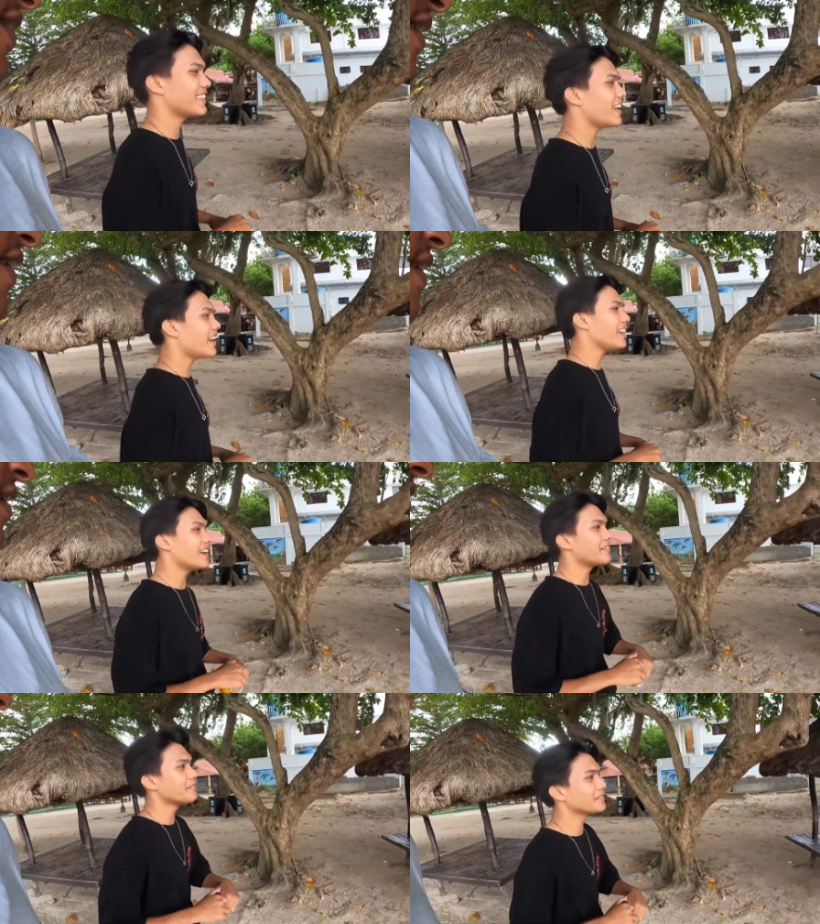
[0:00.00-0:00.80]
Yeah, I
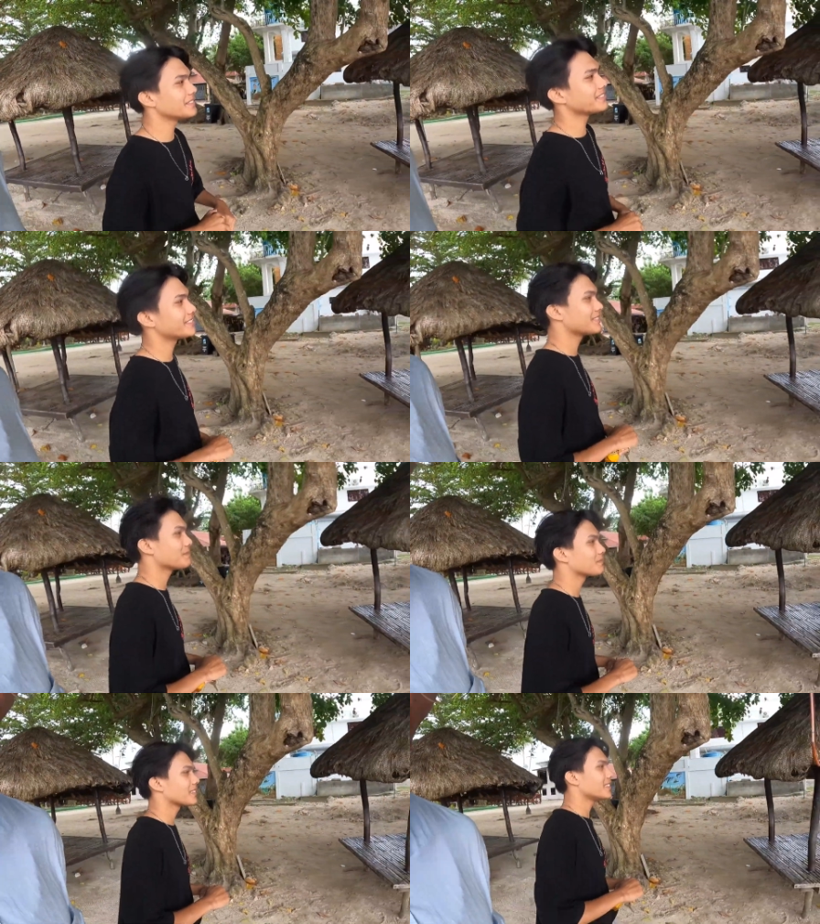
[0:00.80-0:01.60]
have.
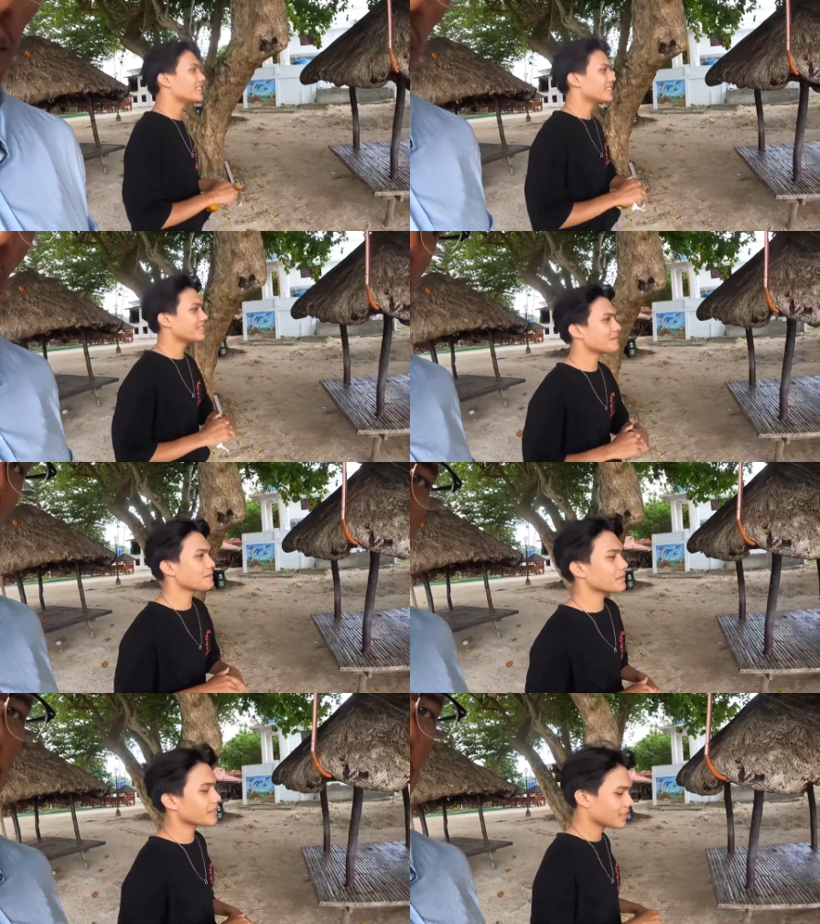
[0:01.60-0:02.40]
How long have
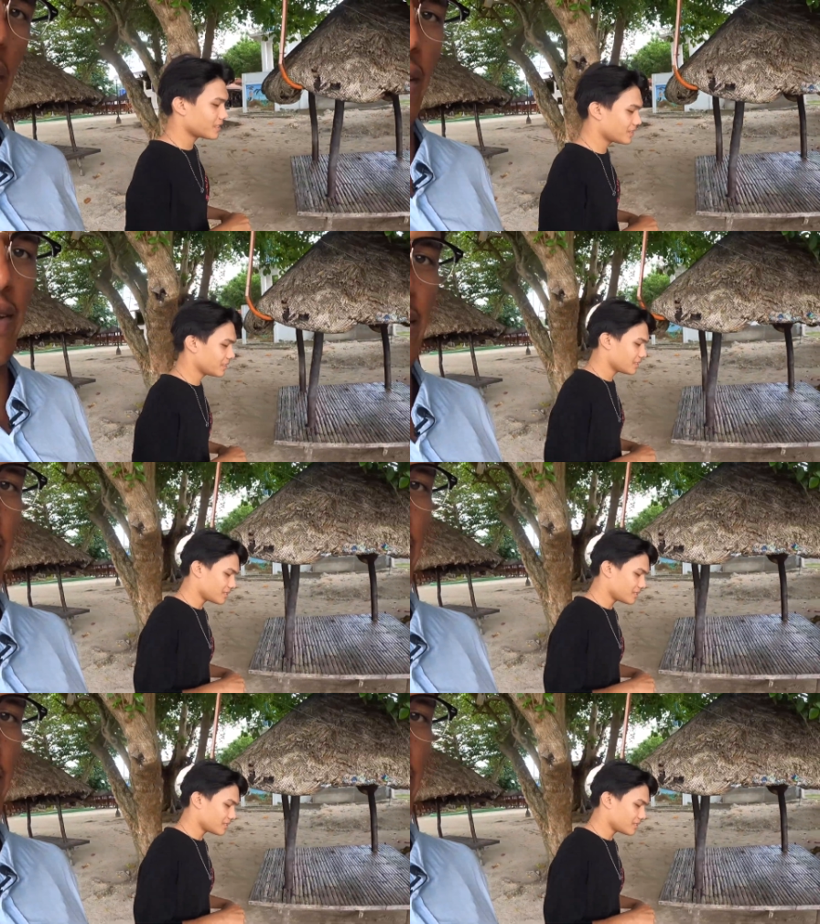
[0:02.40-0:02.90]
you been dating?